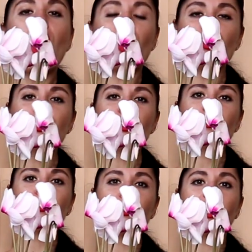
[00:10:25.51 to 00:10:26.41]

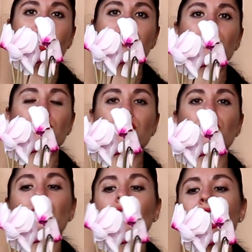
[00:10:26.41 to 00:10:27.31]
Also, you can
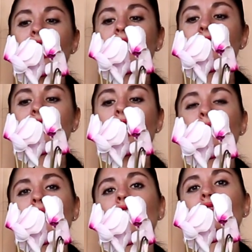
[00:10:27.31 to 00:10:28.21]
remove
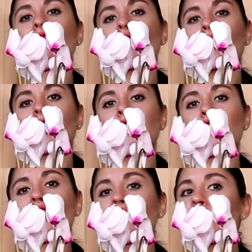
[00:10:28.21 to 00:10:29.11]
some dead
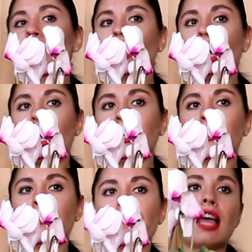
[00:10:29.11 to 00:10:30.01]
foliage if you
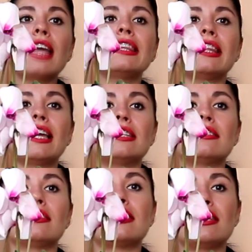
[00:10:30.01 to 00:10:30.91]
like and
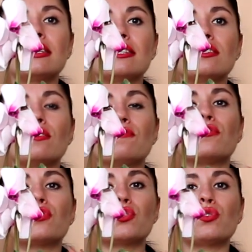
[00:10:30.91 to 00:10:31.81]
let sit it
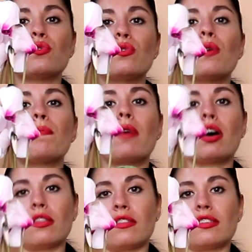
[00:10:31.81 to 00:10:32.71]
for 2
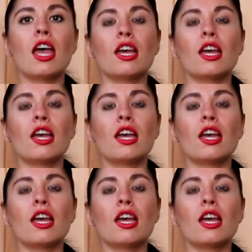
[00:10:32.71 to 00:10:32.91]
months.